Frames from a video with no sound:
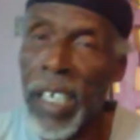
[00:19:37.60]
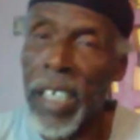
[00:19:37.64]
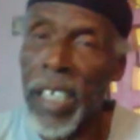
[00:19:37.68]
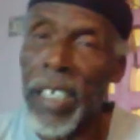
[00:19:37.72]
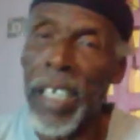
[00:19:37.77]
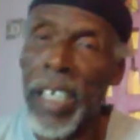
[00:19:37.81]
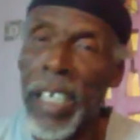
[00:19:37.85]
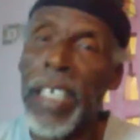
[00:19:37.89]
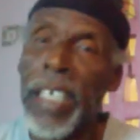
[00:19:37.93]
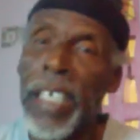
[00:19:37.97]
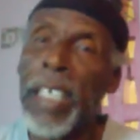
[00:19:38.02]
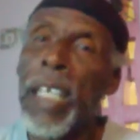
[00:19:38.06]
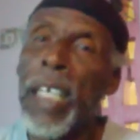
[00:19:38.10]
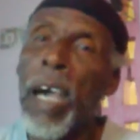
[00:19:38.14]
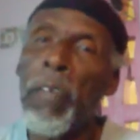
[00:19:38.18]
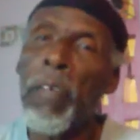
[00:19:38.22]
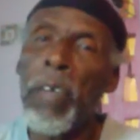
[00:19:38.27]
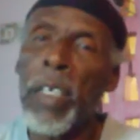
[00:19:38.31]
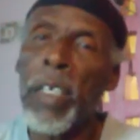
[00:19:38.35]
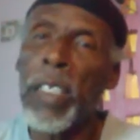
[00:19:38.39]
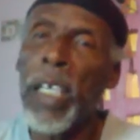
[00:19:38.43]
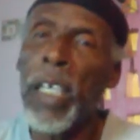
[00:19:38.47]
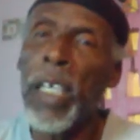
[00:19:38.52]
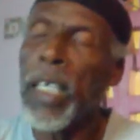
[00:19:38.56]
together,
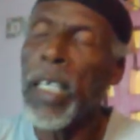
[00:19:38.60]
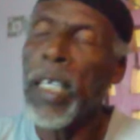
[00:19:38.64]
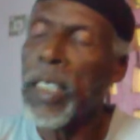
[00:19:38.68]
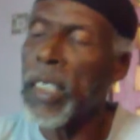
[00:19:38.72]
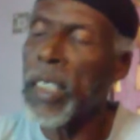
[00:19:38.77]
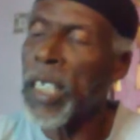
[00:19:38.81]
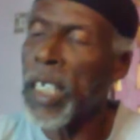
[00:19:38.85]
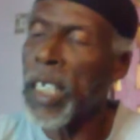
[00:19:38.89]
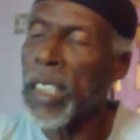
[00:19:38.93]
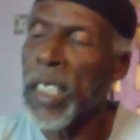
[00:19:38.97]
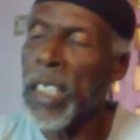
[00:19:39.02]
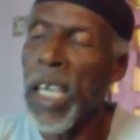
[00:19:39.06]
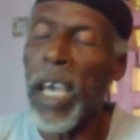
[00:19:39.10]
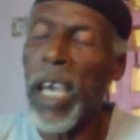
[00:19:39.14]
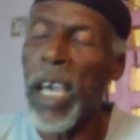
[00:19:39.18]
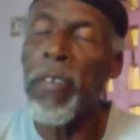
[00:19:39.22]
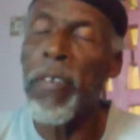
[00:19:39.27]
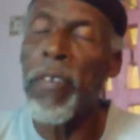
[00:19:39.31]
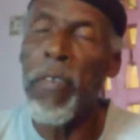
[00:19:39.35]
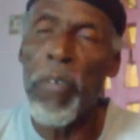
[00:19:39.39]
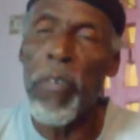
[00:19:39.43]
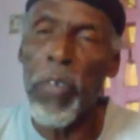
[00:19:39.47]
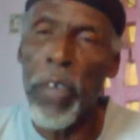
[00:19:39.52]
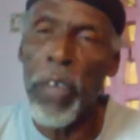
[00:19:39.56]
11, 6,
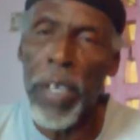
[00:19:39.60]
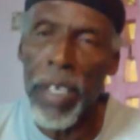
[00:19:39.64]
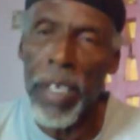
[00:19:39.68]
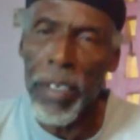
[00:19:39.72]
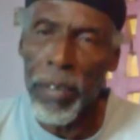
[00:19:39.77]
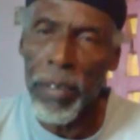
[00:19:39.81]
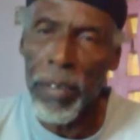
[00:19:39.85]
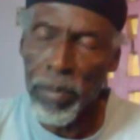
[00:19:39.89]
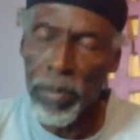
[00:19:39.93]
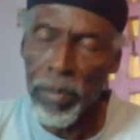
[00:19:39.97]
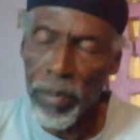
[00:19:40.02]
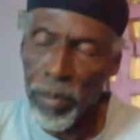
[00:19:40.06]
and 3,